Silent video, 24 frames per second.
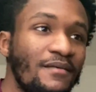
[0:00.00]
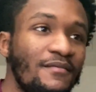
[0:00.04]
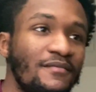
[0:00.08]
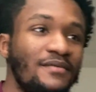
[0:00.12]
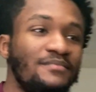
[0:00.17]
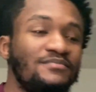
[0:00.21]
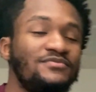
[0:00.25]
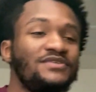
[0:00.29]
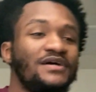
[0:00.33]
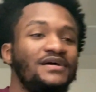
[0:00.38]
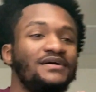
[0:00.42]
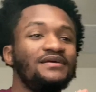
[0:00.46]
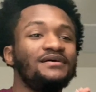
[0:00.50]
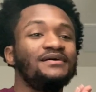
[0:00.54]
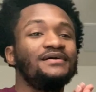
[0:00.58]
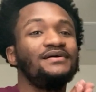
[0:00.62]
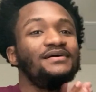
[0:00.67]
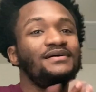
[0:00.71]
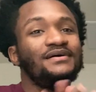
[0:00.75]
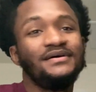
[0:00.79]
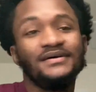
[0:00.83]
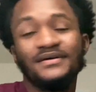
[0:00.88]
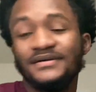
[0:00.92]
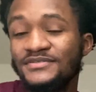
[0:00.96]
I'm trying to
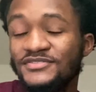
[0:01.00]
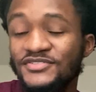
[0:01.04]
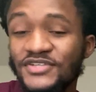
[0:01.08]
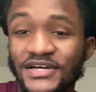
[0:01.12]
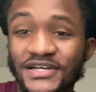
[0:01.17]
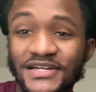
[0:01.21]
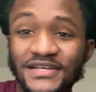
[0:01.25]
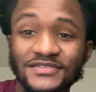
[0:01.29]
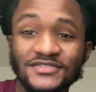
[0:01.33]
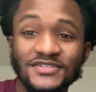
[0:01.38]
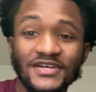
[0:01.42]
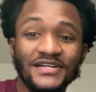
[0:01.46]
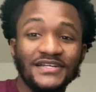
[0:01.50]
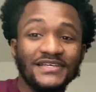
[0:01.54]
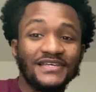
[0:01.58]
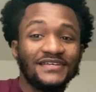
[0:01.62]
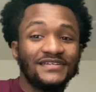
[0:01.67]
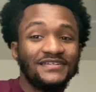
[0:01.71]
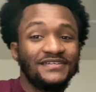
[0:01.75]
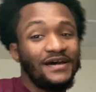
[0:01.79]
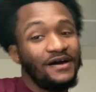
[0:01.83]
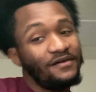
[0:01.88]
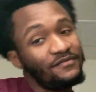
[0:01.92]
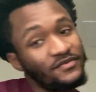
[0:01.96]
trying to trying to
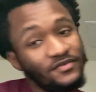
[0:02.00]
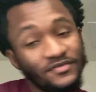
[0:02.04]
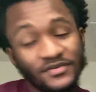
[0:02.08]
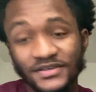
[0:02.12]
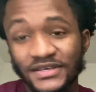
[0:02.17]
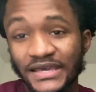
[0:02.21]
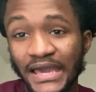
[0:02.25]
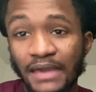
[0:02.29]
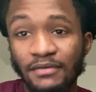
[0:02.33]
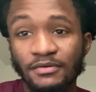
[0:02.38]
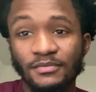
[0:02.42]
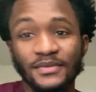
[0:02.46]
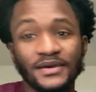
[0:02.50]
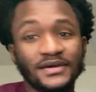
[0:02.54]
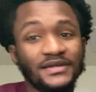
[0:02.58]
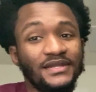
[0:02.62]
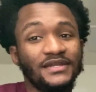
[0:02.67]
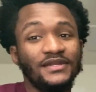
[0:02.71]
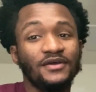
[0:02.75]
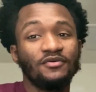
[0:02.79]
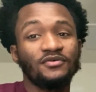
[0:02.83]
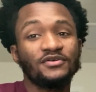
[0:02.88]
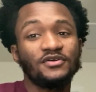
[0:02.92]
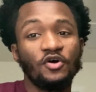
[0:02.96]
get Duffy in the gaming, man. They
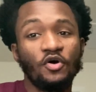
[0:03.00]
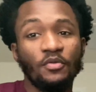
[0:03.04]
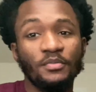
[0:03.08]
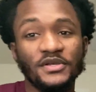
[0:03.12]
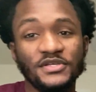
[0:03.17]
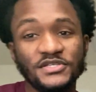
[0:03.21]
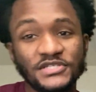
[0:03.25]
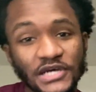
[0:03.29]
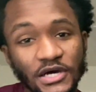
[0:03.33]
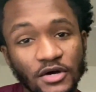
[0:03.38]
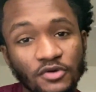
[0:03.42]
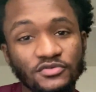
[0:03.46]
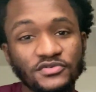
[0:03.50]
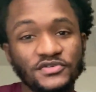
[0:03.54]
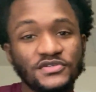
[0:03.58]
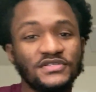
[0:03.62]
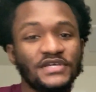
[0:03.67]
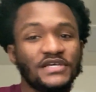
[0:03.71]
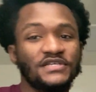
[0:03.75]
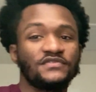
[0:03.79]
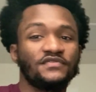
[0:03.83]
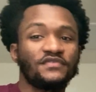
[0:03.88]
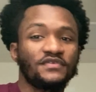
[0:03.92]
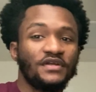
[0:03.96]
don't call me Jawn
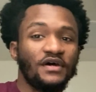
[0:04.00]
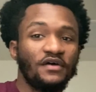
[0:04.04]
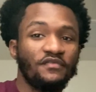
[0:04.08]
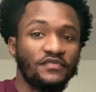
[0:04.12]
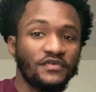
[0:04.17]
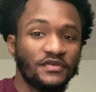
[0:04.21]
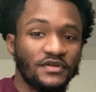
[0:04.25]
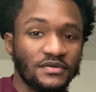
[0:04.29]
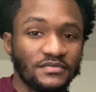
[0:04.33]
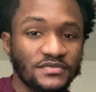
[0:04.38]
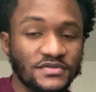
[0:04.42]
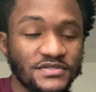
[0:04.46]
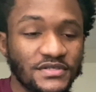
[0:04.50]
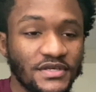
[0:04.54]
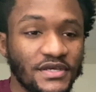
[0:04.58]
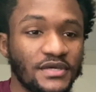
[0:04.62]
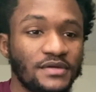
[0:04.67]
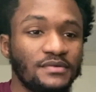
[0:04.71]
Sticks for nothing, you know what I'm saying?